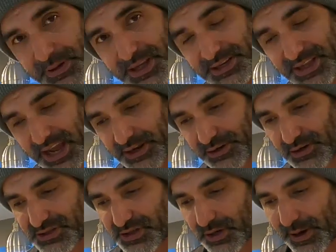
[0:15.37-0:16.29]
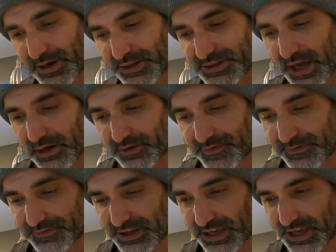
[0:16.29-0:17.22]
containers. They're about
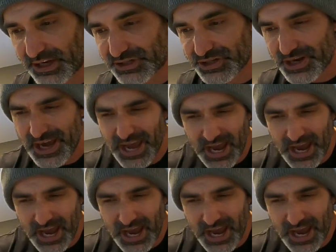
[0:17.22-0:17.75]
$1.50 each.